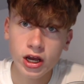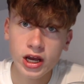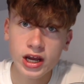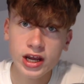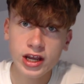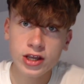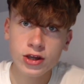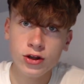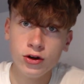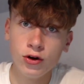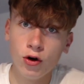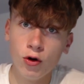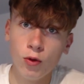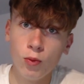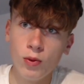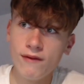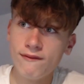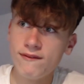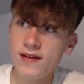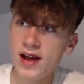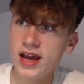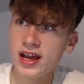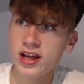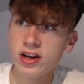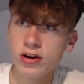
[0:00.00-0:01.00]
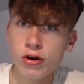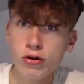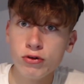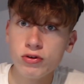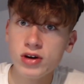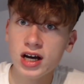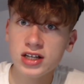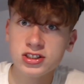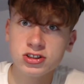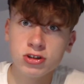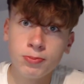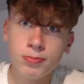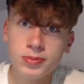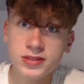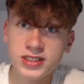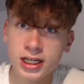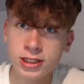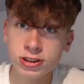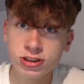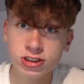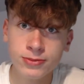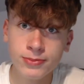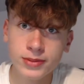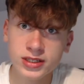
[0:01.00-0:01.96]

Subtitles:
you know, with like Newcastle potentially